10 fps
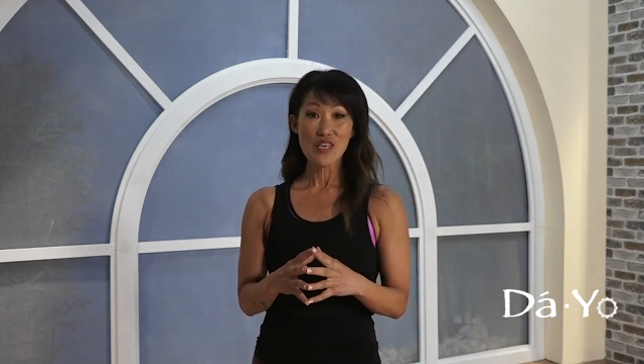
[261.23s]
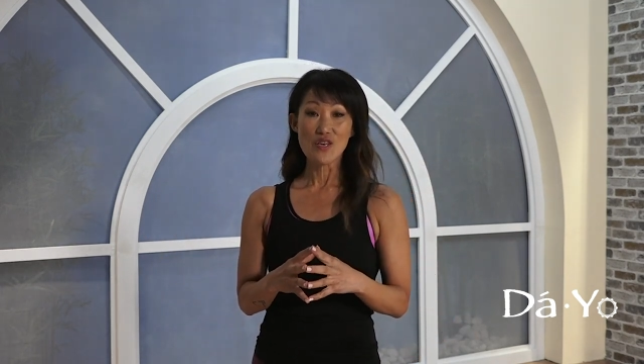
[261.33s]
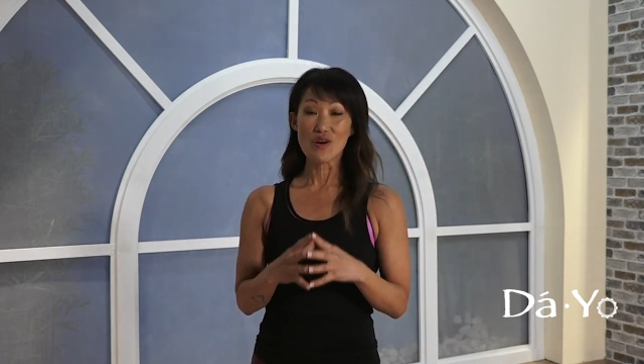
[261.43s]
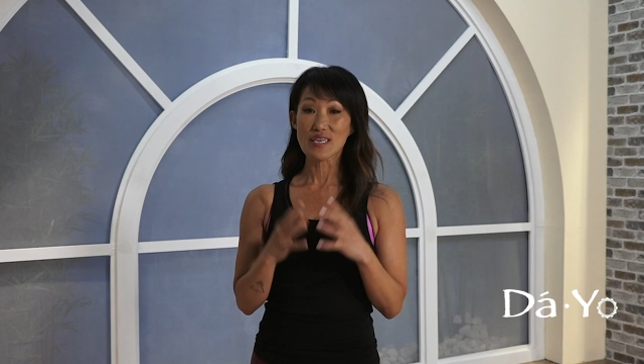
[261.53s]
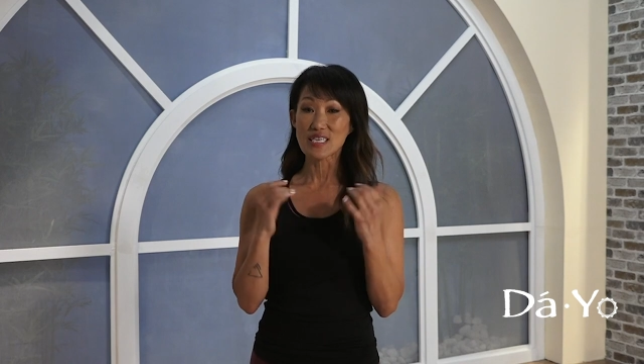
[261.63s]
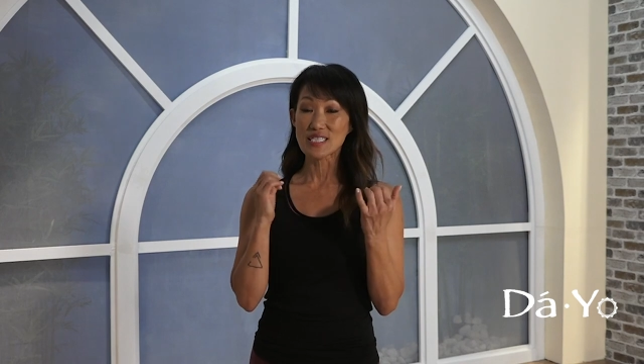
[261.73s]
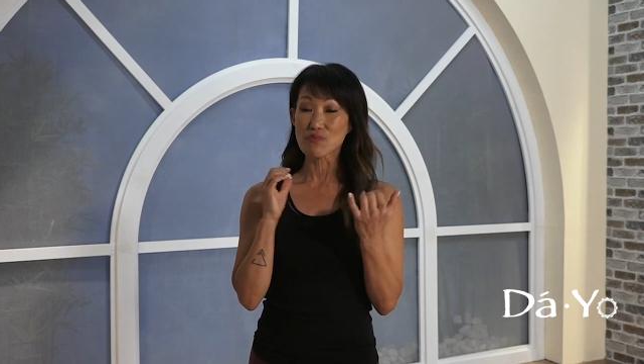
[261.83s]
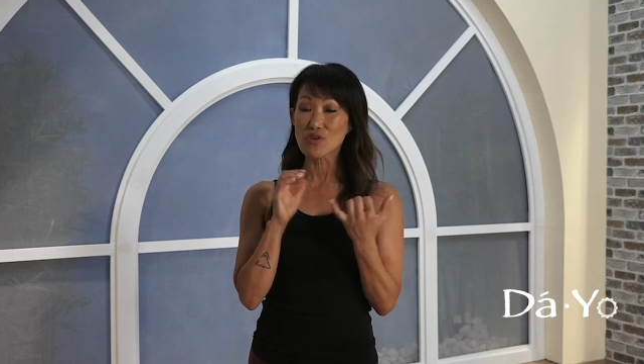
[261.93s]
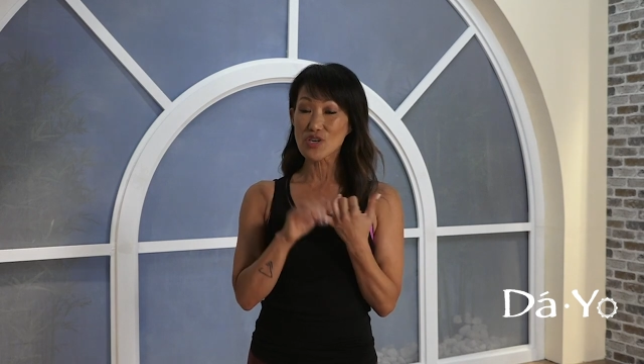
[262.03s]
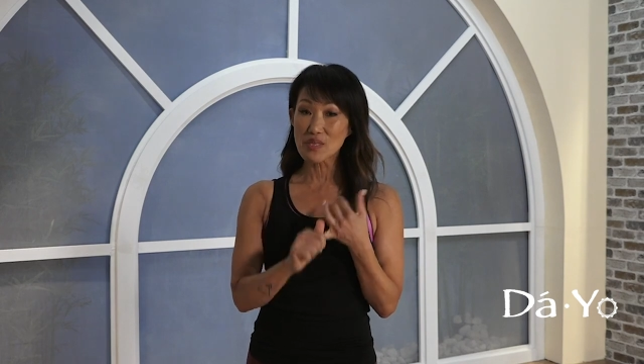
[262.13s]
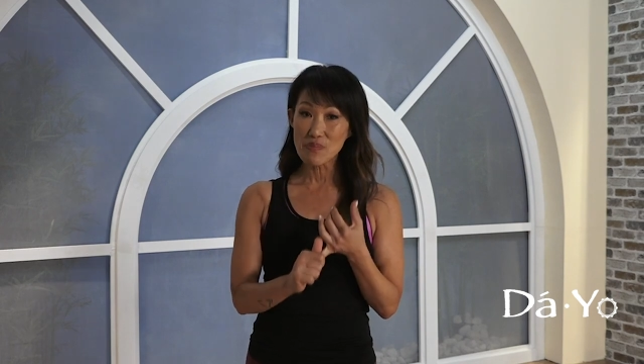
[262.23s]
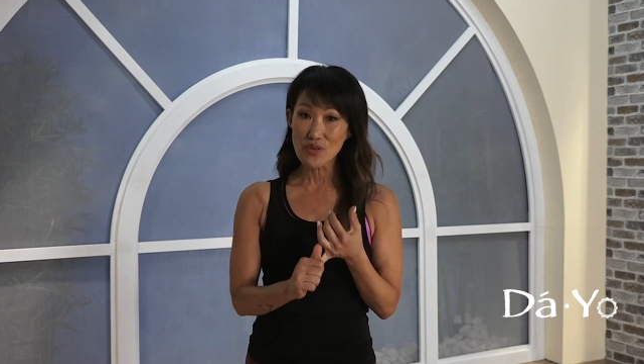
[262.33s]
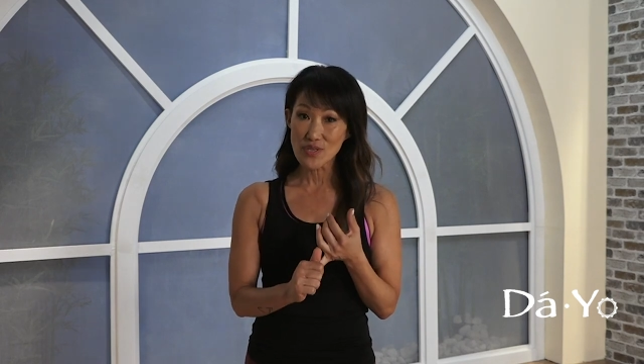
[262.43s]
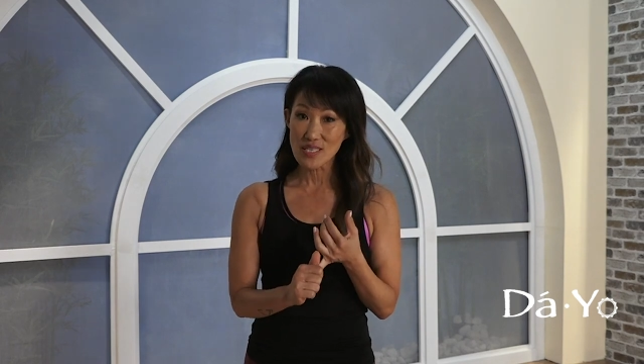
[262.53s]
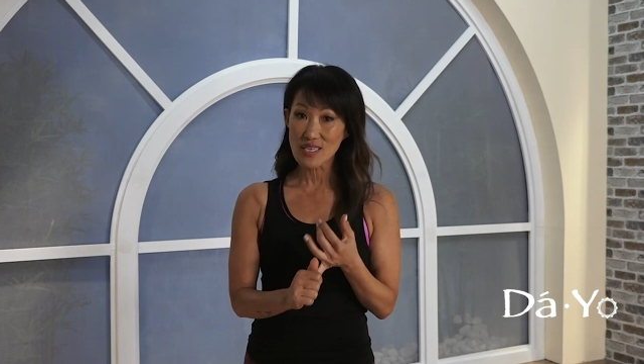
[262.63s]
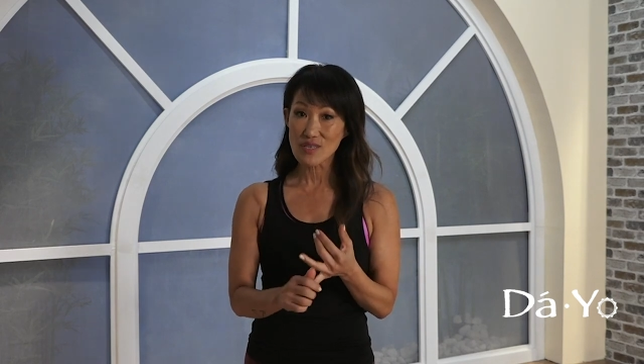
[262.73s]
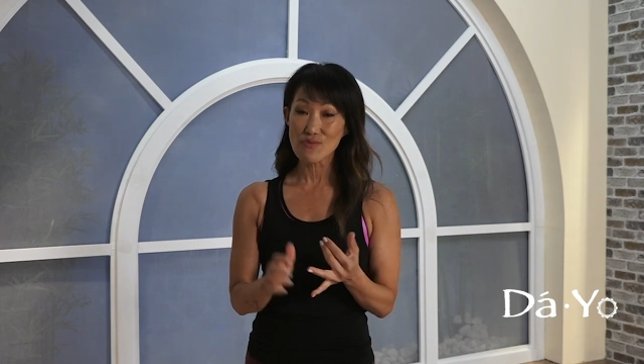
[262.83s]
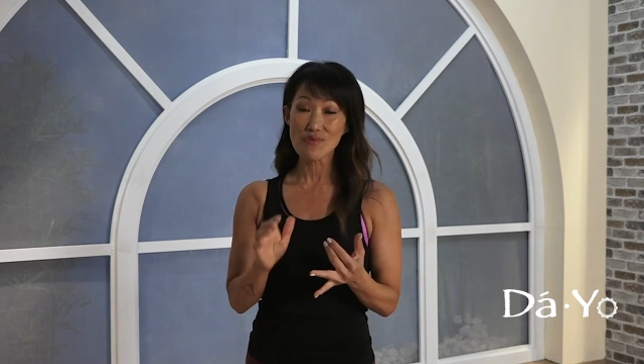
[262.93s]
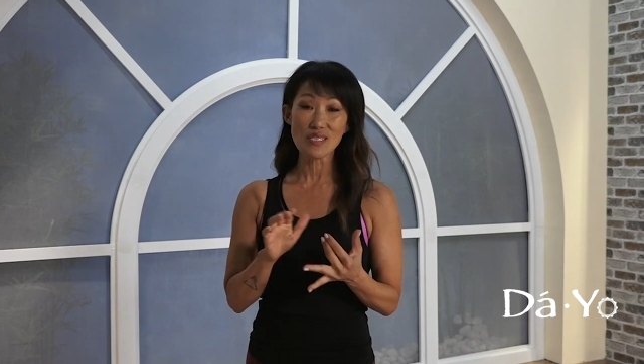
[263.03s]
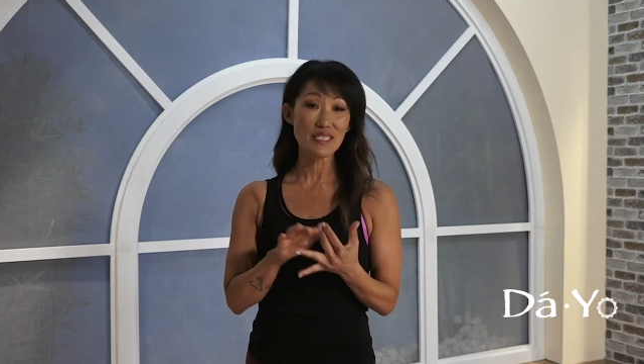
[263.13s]
You'll get some good music,
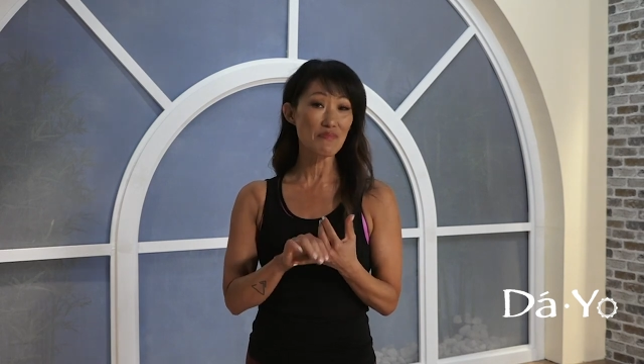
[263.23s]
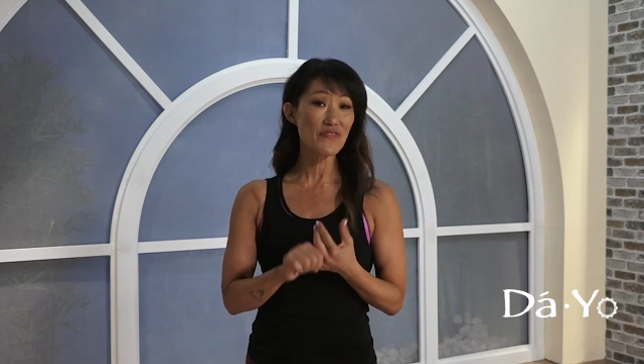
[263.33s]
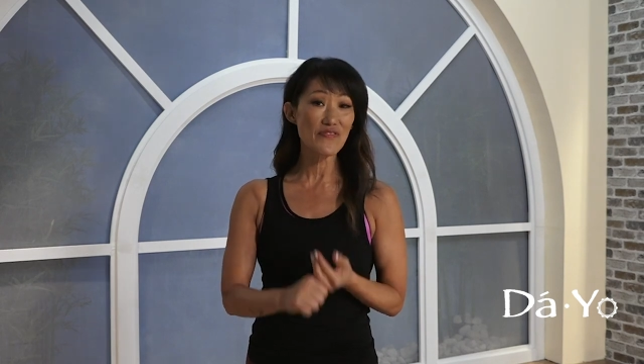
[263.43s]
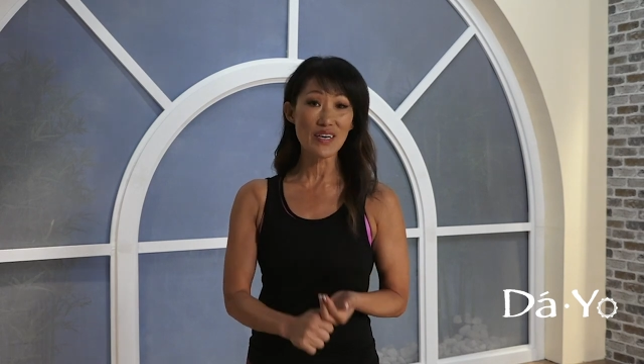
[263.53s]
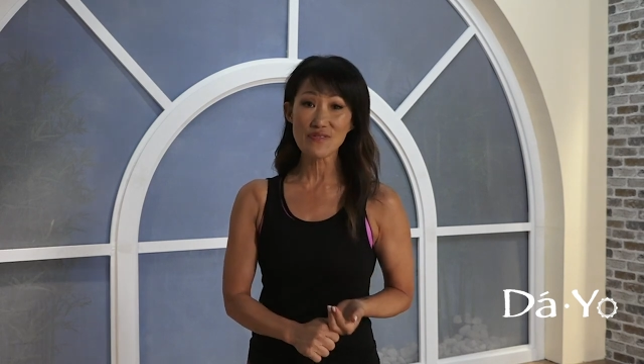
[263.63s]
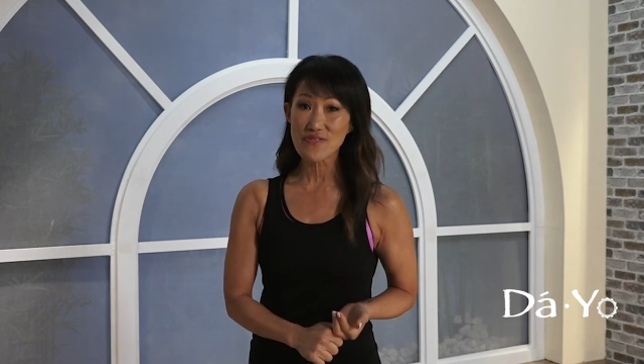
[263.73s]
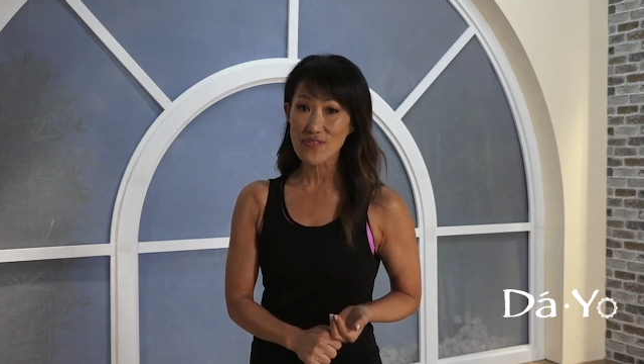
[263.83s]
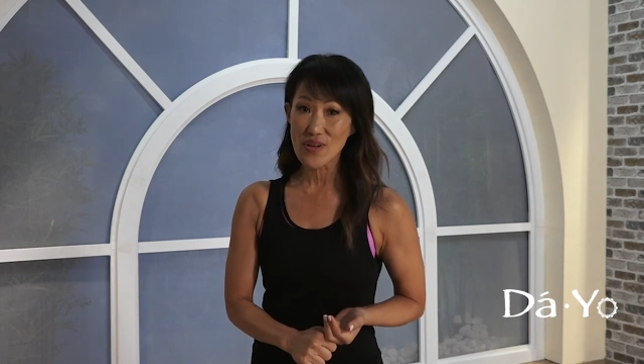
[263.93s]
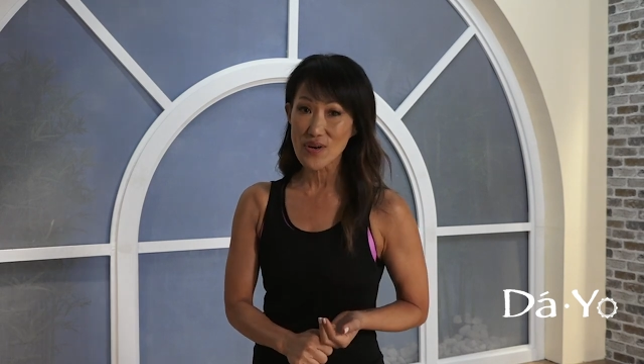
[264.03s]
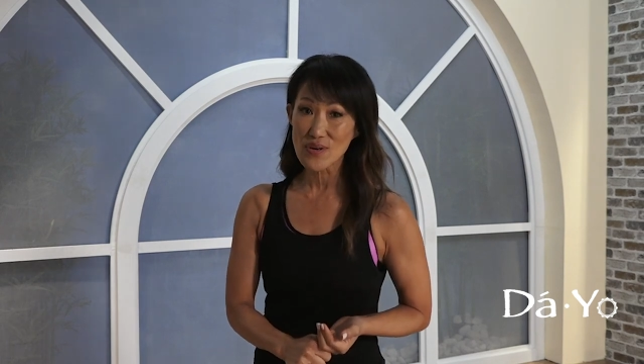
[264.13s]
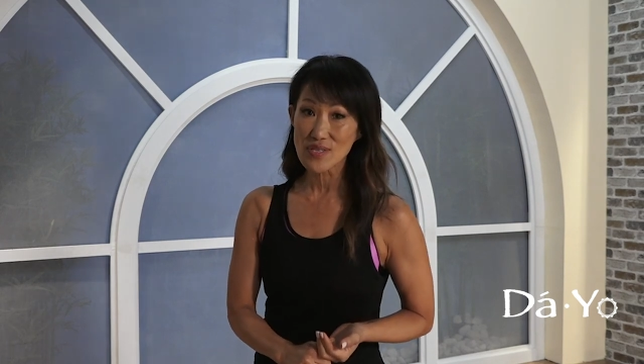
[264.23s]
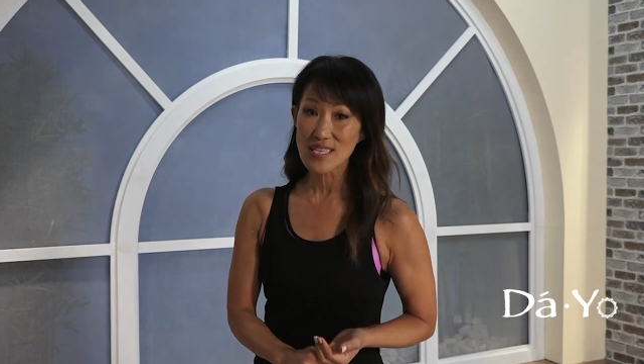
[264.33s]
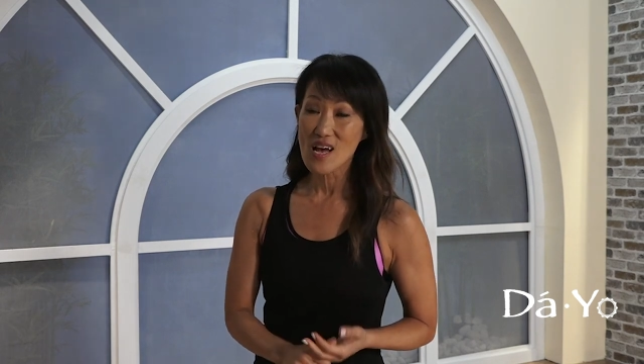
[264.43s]
some fun flows,